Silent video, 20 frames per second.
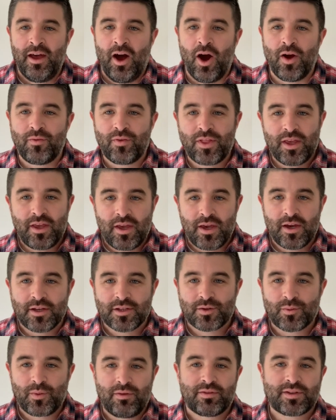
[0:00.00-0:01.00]
Over the
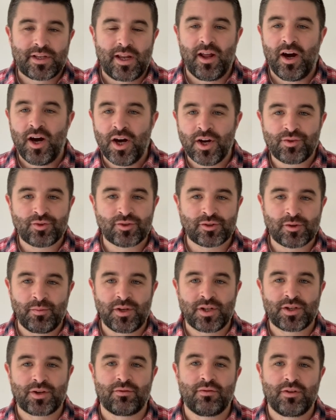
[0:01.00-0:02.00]
years, we've sent hundreds of
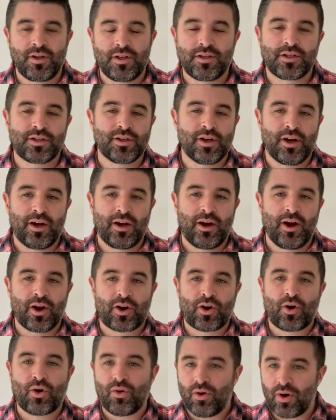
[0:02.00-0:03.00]
missionaries
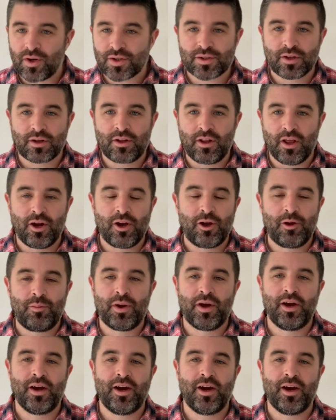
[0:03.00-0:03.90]
across the globe